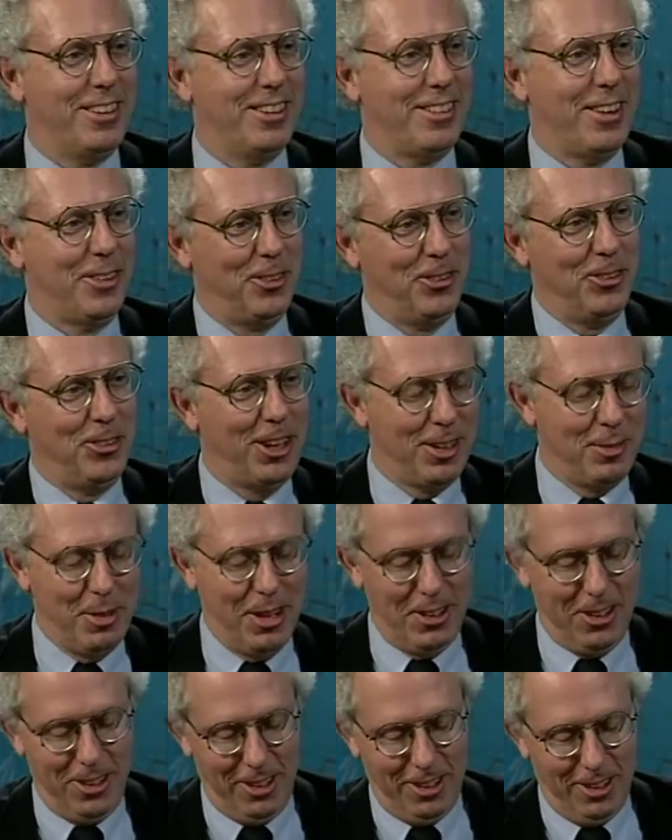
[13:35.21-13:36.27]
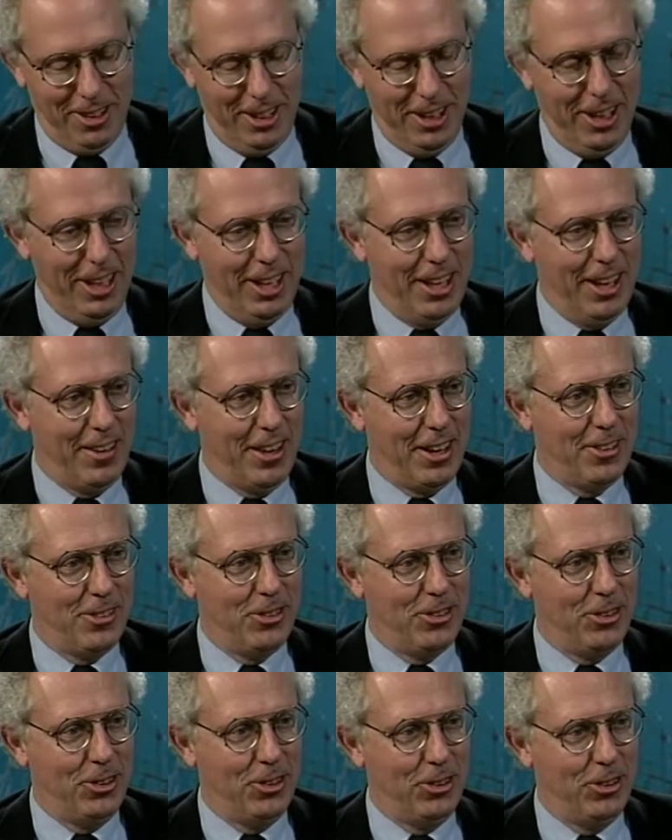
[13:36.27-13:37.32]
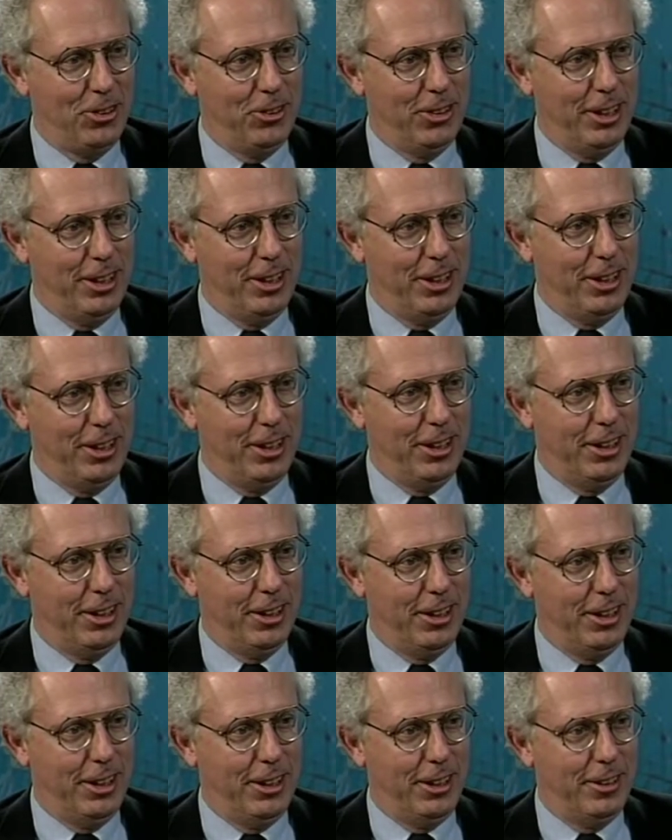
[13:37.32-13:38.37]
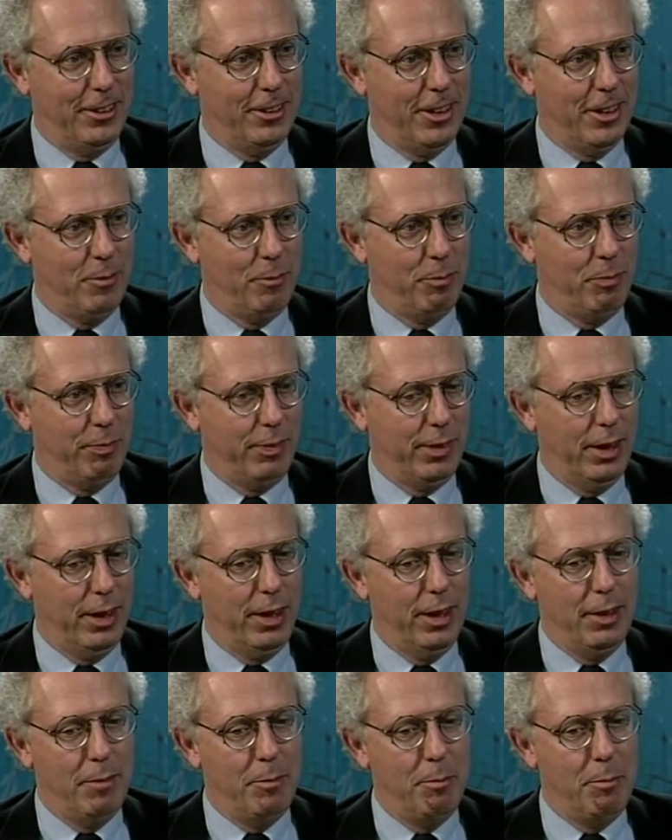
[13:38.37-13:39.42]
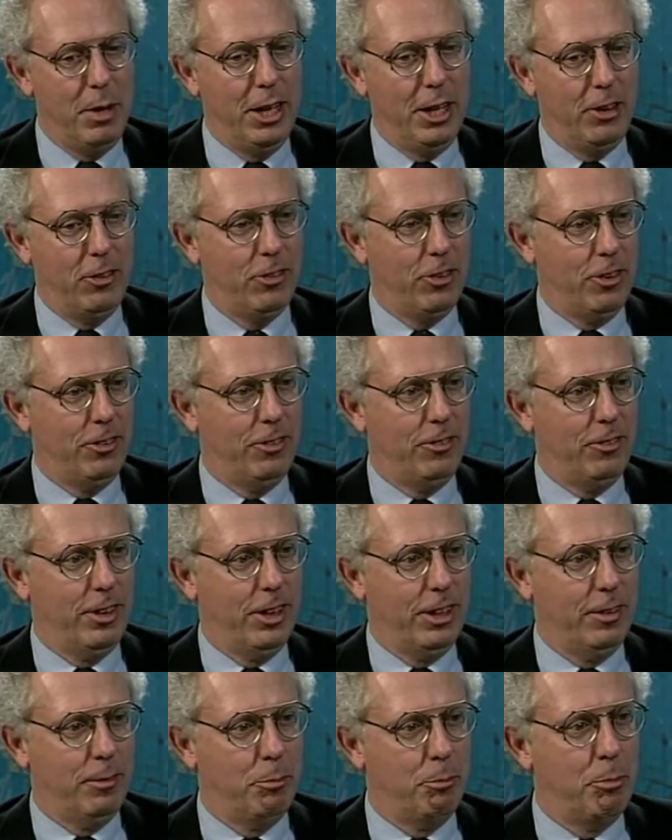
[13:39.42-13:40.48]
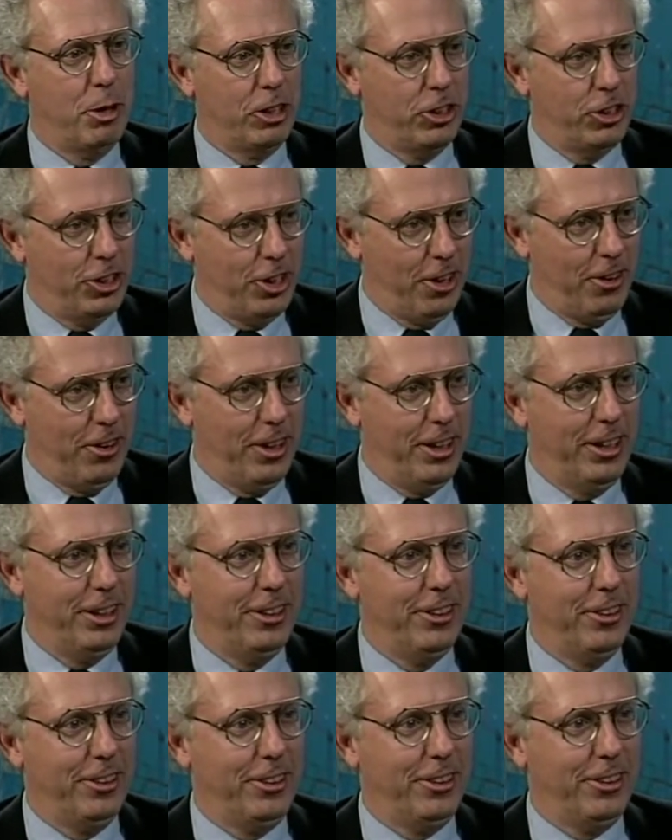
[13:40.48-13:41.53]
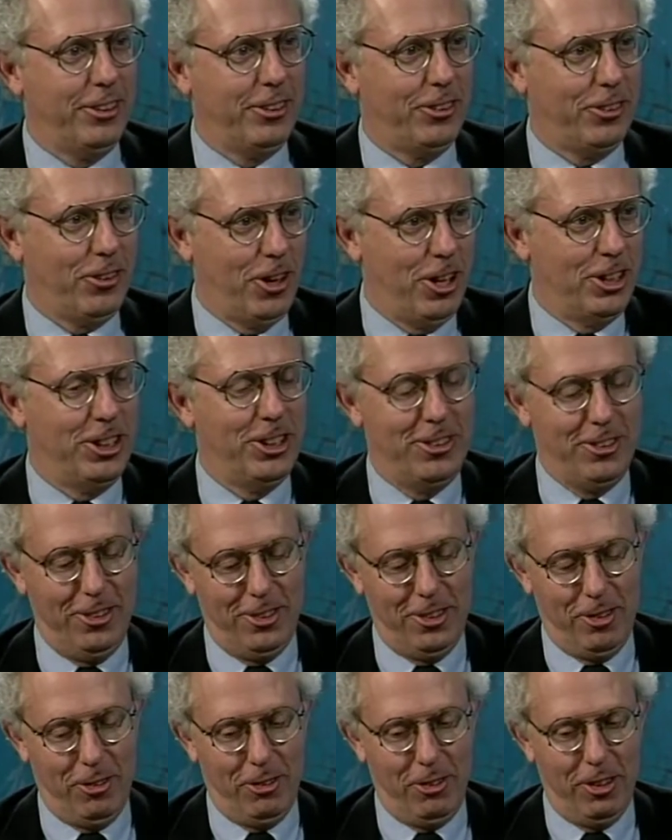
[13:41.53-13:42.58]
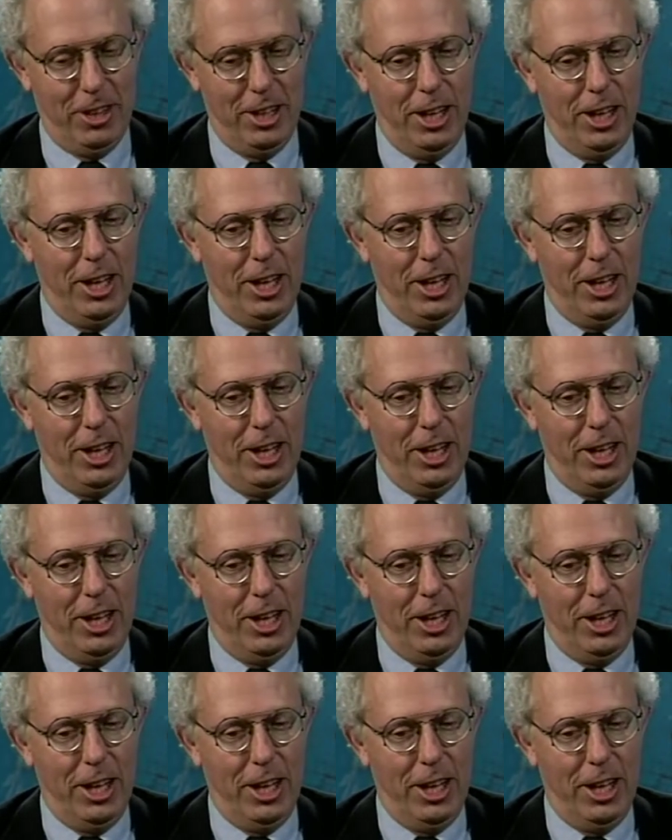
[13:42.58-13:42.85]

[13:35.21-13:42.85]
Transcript: something you talked about earlier, and that is uh, in uh, um, meeting certain uh, budgetary crunches and so forth.